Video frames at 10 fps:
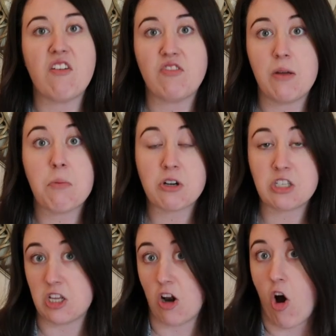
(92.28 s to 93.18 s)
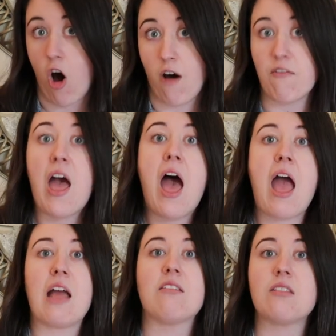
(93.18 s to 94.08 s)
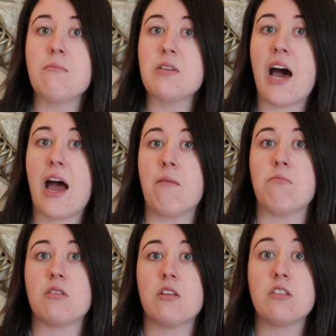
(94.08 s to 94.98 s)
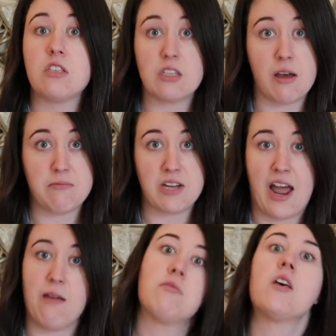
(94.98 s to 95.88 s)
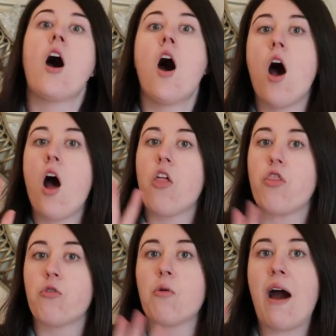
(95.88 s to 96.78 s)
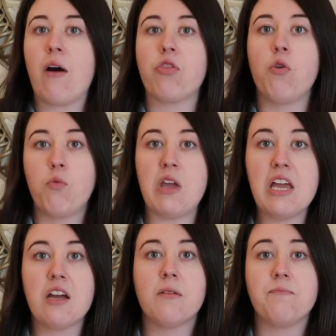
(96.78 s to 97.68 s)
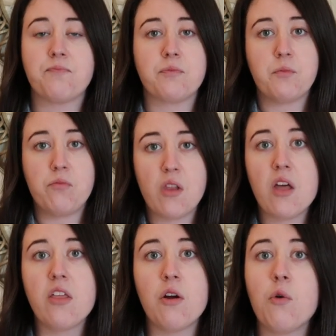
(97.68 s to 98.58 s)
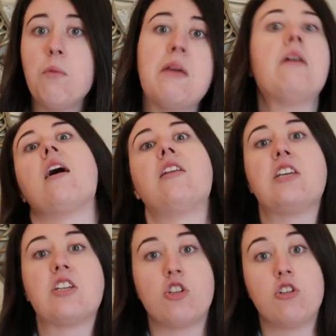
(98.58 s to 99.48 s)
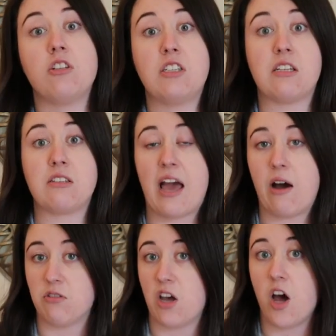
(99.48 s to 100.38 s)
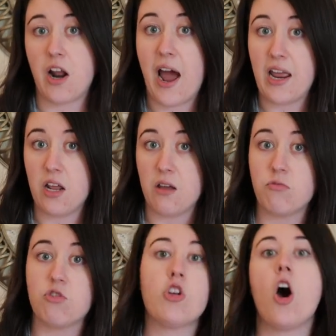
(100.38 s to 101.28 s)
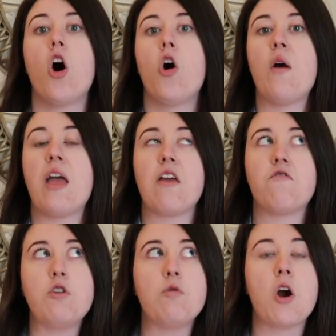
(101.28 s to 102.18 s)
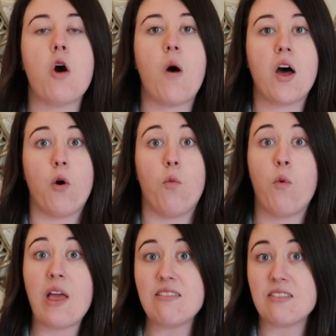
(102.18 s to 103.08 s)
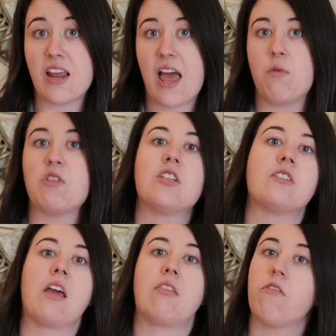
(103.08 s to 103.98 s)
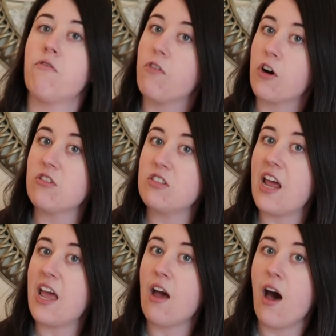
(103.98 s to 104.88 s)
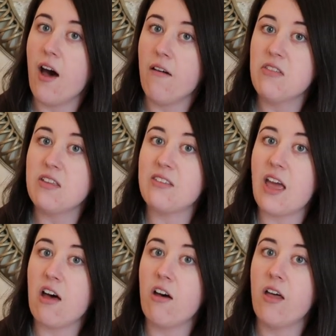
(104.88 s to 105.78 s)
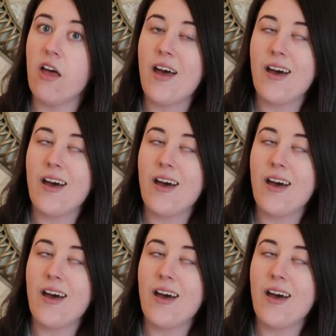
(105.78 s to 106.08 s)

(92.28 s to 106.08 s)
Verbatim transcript: fifty percent off. And sometimes, sometimes, throughout the week, there will be additional discounts on items. So if you go on a Wednesday, which is like the first day of the sale,